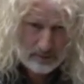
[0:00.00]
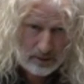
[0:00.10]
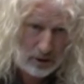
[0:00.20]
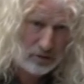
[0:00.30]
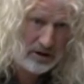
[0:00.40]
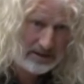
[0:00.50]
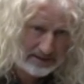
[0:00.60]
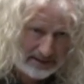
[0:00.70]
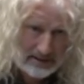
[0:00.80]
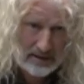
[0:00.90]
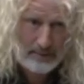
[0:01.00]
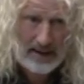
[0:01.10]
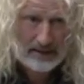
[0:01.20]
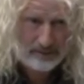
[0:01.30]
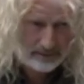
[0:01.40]
or try to get into the
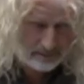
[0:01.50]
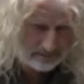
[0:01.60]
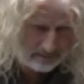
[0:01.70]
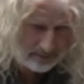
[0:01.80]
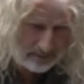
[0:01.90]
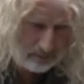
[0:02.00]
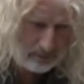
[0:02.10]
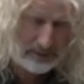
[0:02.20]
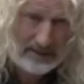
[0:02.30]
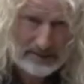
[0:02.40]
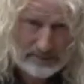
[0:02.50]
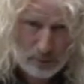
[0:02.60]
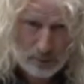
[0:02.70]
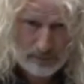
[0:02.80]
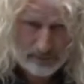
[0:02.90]
back of it when the thing is
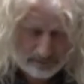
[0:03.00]
moving.